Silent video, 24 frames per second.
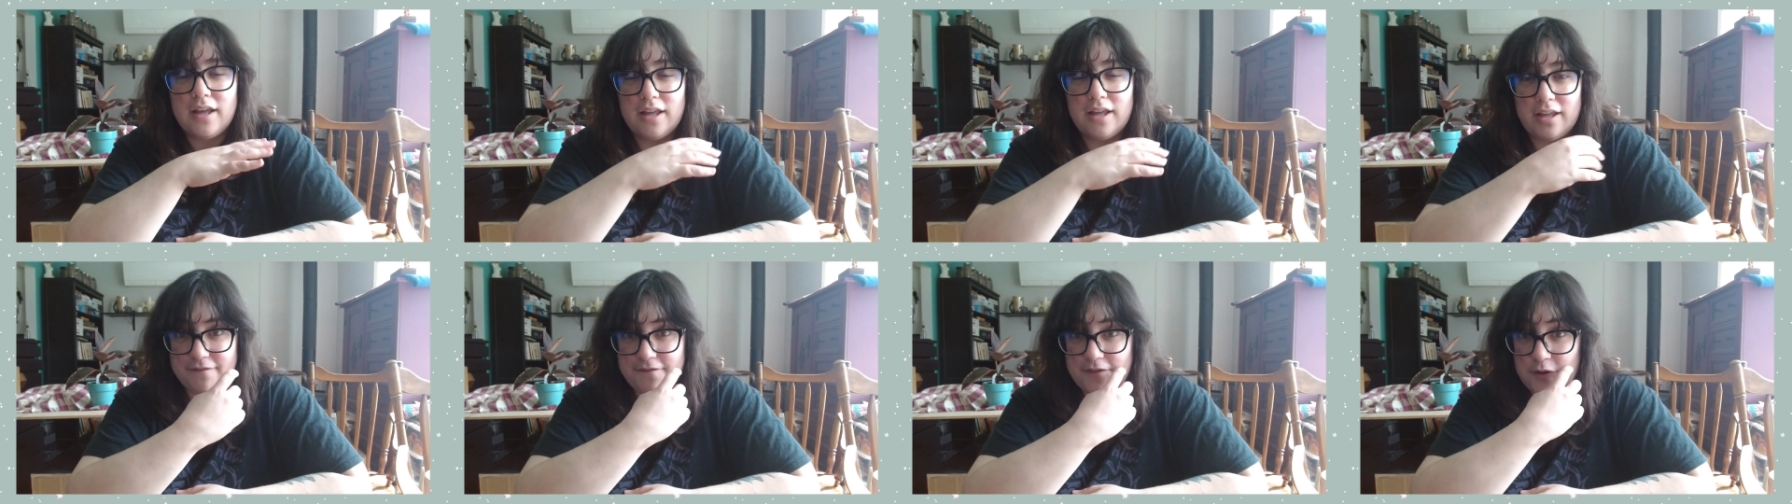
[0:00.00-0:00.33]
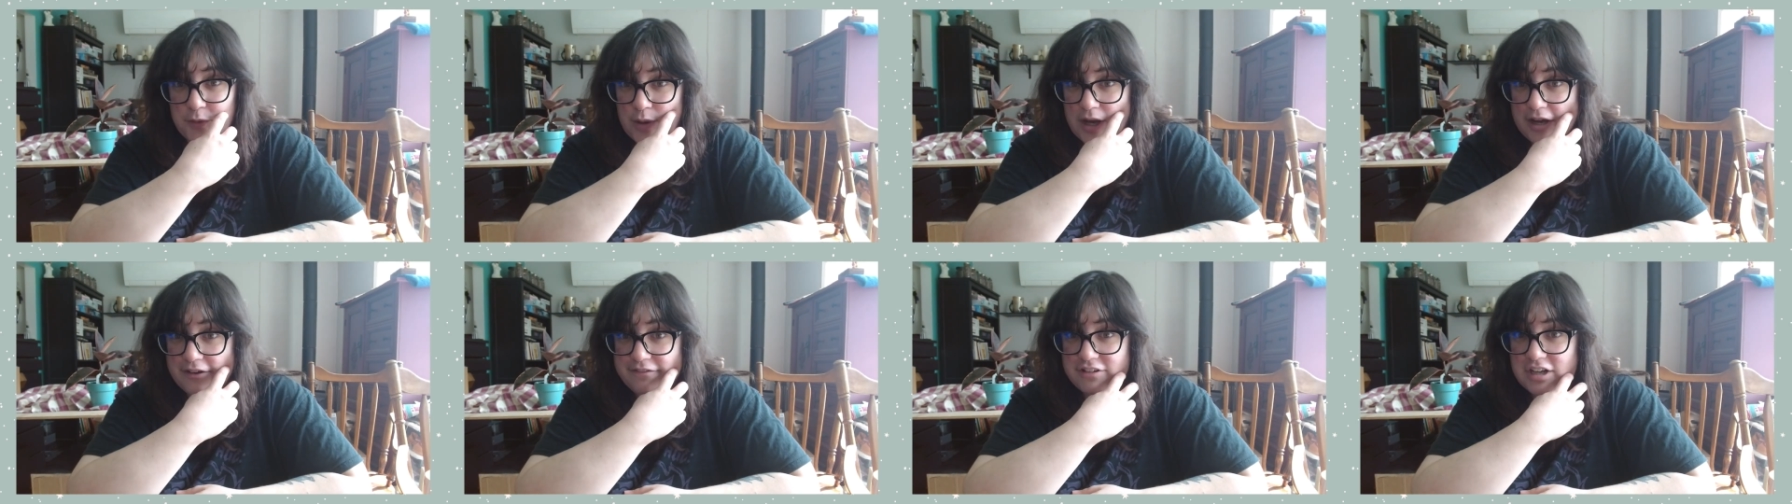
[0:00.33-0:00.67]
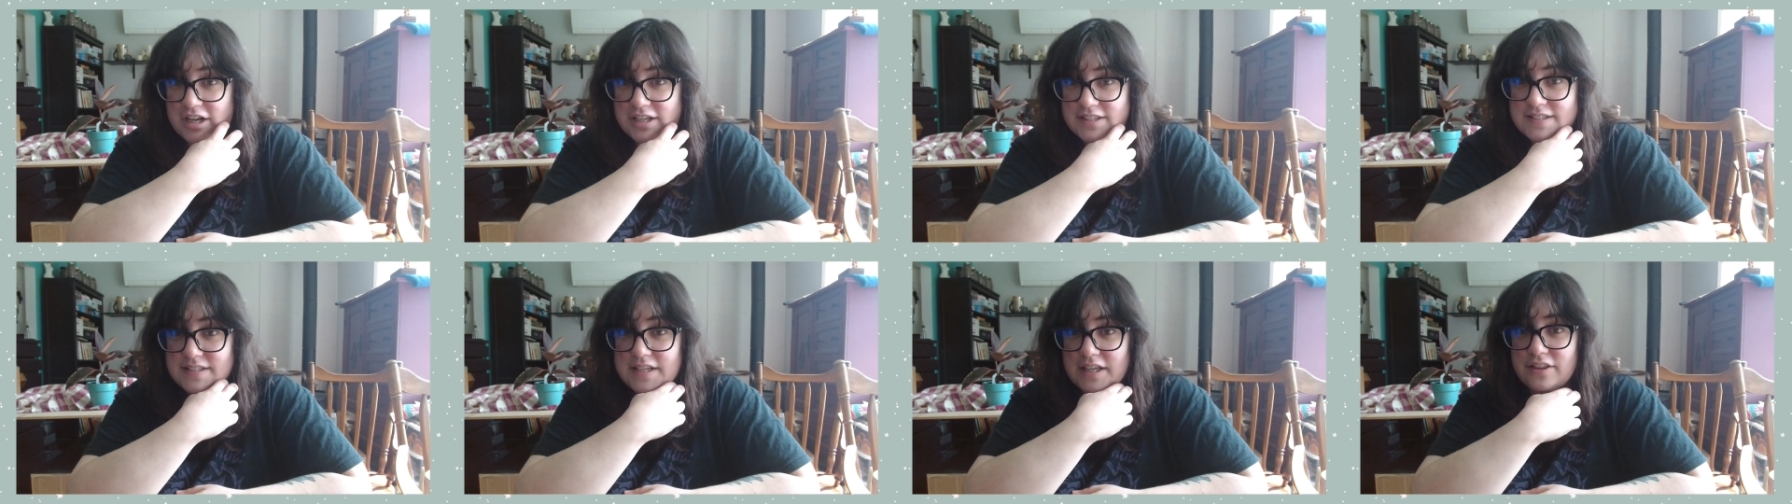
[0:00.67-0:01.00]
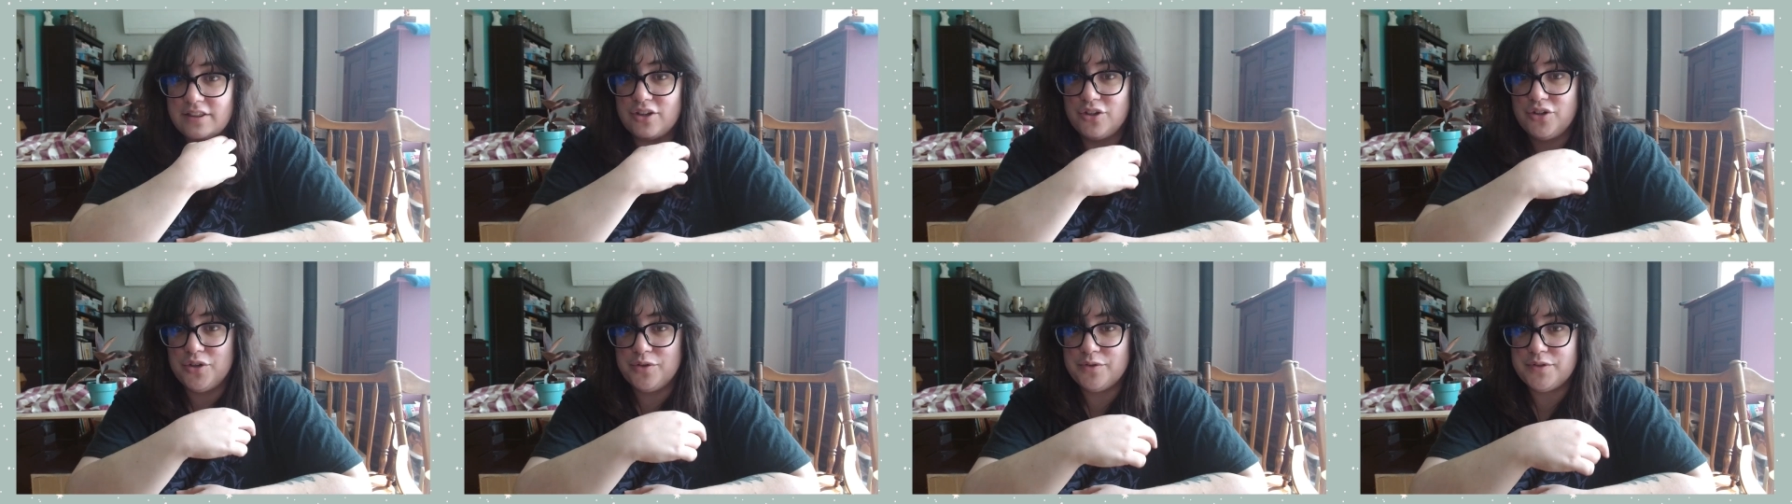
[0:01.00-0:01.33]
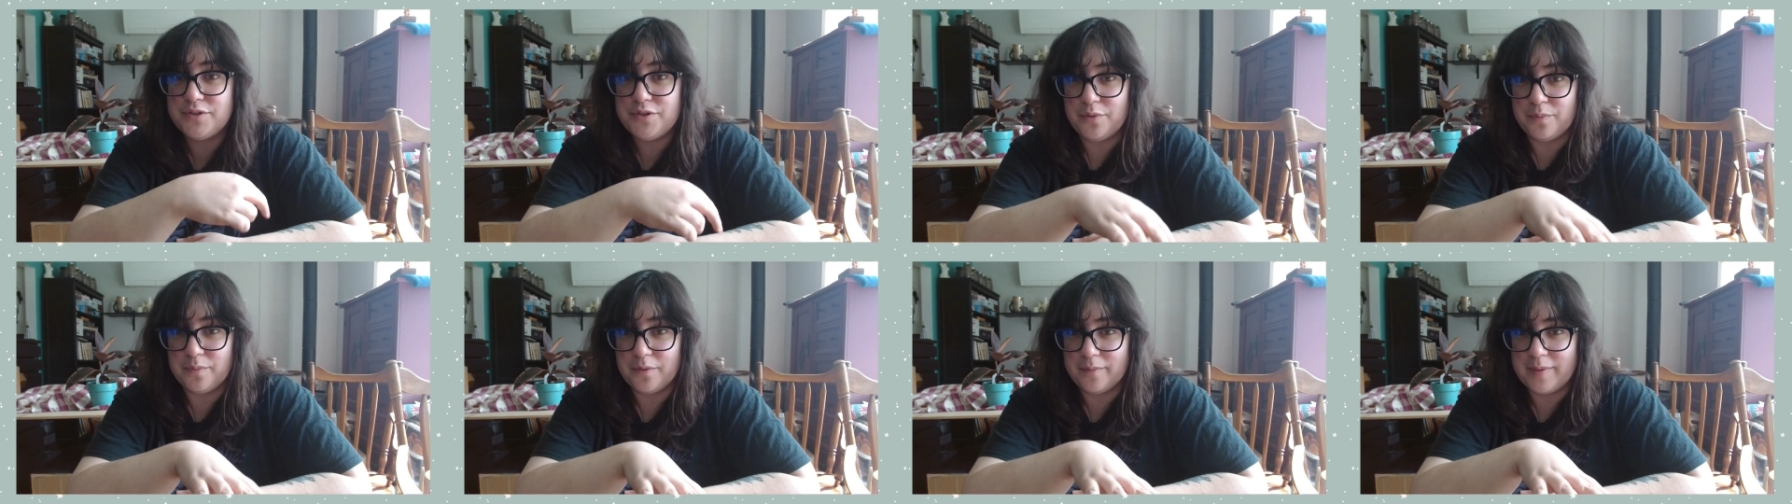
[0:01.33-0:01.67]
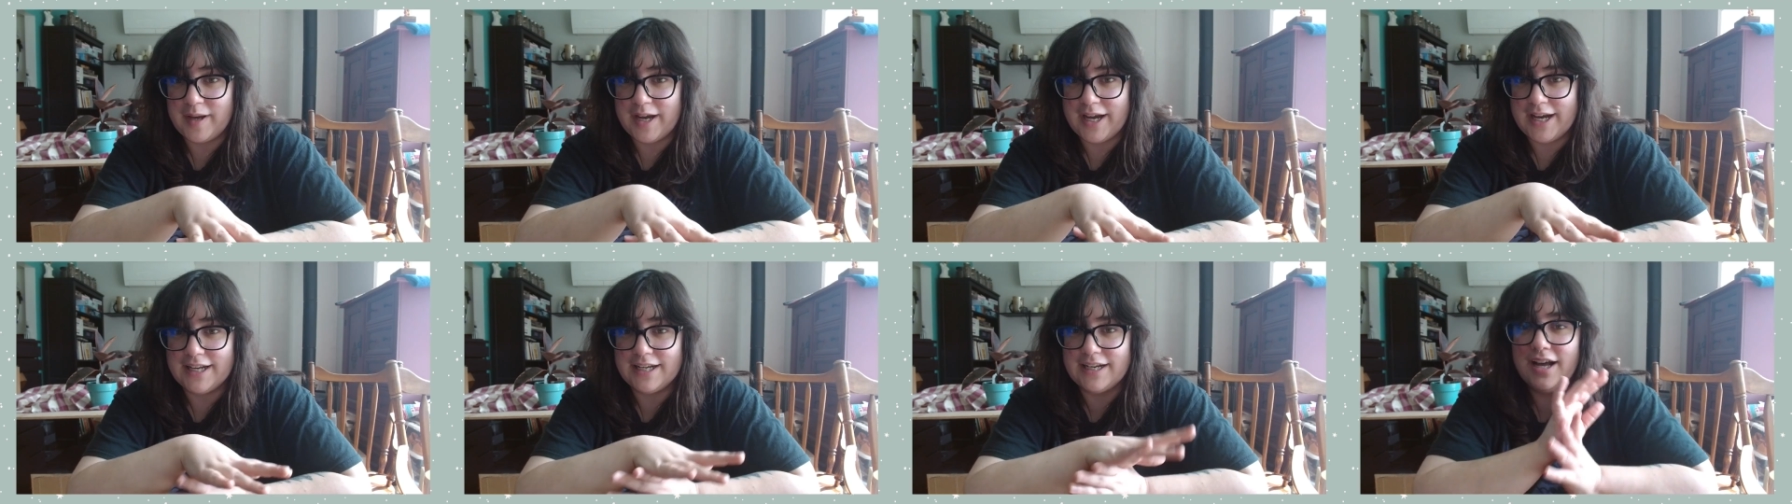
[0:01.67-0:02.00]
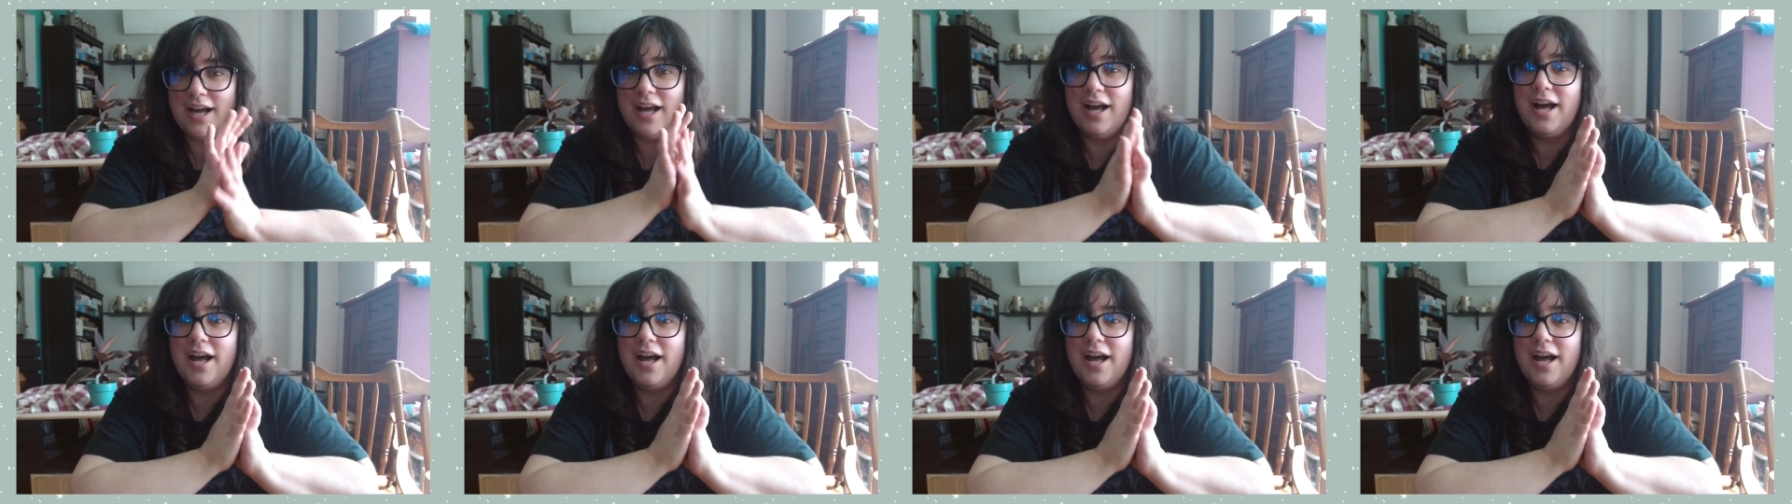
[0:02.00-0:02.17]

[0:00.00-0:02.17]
If you have not seen the new Superman,